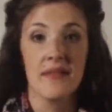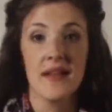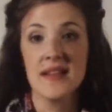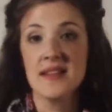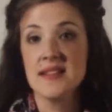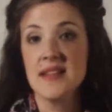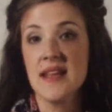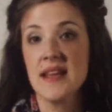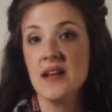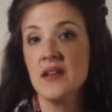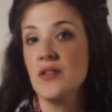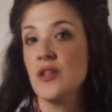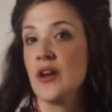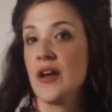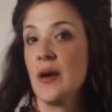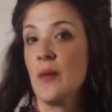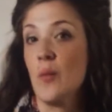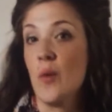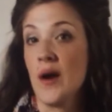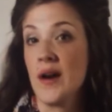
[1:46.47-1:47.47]
Let's take a
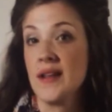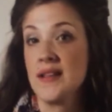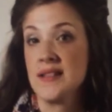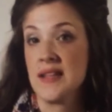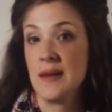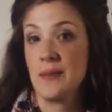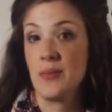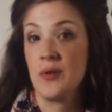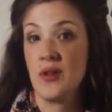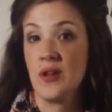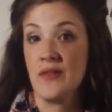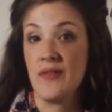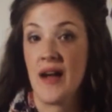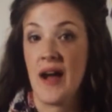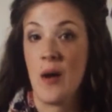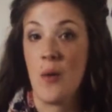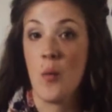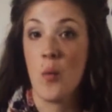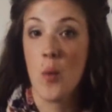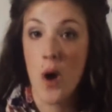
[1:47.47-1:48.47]
look at one example of
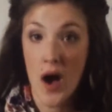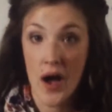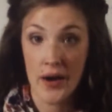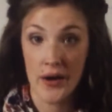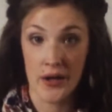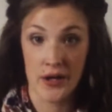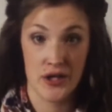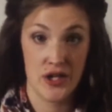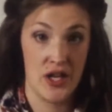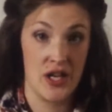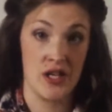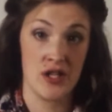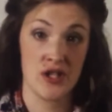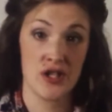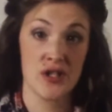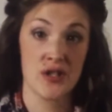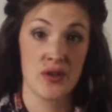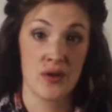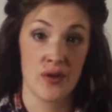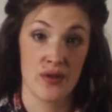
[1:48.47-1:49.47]
how water
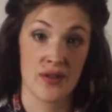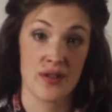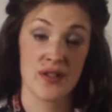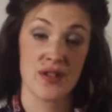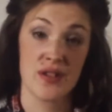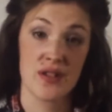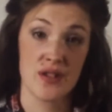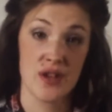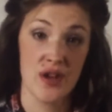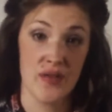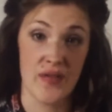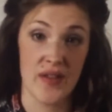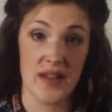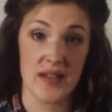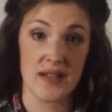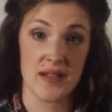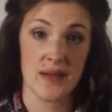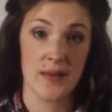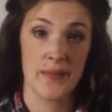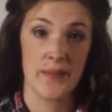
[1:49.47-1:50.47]
changes Earth's
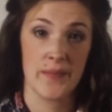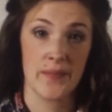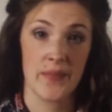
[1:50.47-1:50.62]
surface.